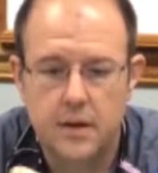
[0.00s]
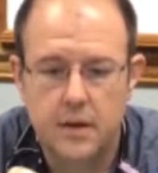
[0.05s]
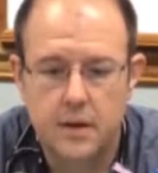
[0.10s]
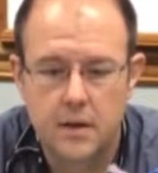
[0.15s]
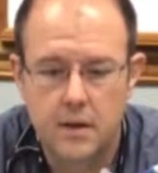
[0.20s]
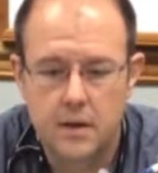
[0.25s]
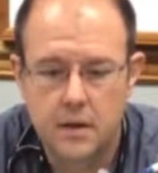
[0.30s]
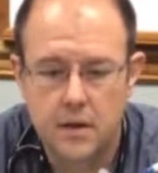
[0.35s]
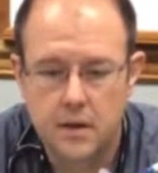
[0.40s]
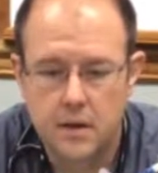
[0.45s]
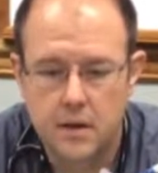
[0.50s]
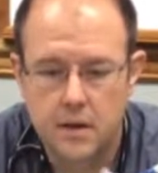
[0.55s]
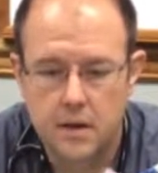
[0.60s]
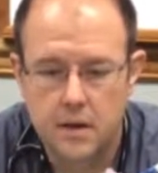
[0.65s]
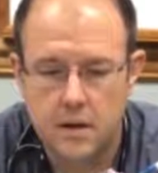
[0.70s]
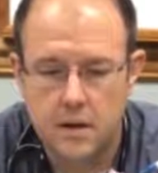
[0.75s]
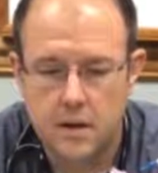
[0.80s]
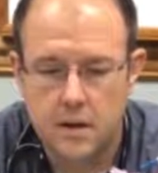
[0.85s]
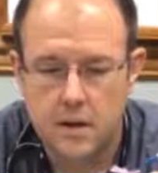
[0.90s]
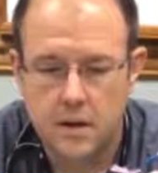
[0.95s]

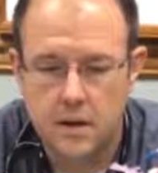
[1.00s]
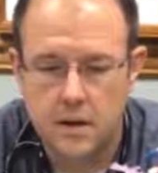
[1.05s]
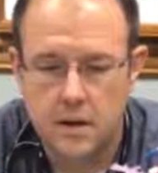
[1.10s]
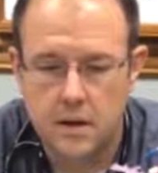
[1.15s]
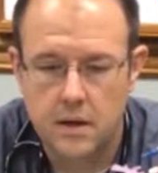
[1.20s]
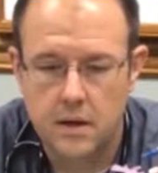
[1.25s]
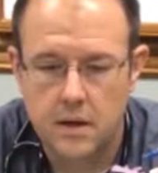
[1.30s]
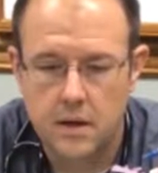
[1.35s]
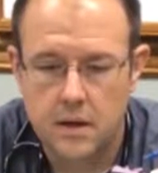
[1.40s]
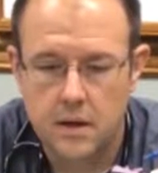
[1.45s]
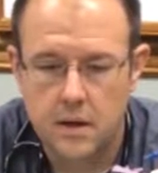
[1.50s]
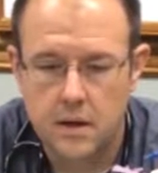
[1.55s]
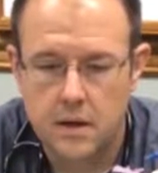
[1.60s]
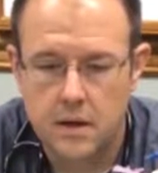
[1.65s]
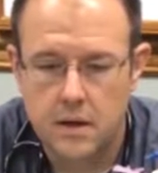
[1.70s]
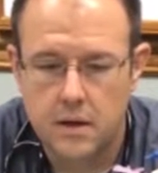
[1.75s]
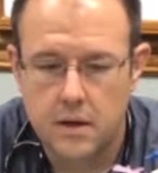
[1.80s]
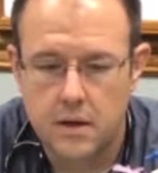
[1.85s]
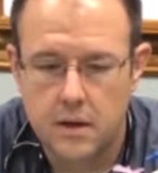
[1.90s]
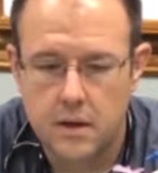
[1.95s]

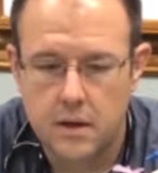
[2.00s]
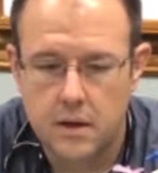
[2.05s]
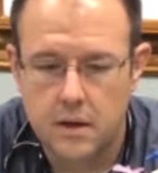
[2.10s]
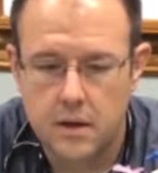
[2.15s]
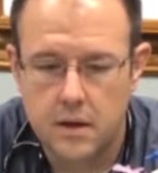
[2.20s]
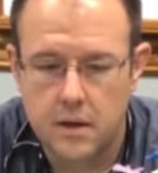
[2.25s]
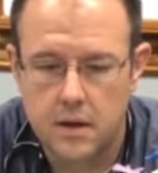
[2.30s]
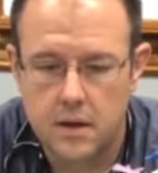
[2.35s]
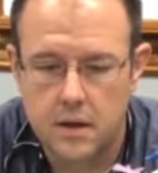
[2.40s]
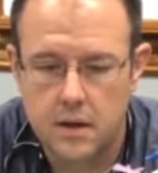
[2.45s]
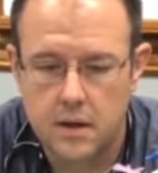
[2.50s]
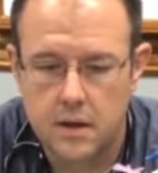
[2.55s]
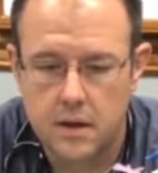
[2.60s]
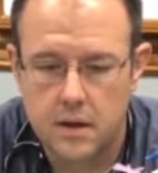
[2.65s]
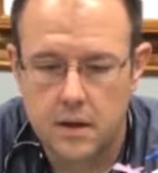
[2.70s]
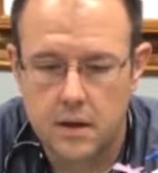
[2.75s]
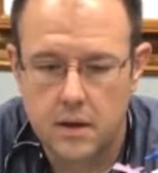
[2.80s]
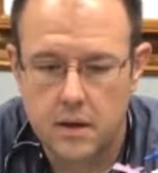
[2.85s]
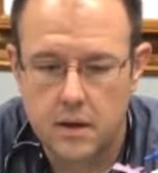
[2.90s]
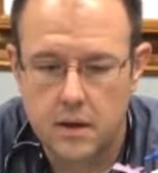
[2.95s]

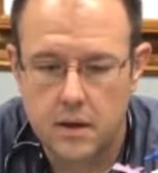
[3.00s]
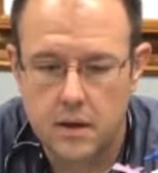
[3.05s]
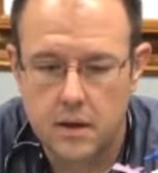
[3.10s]
(silence)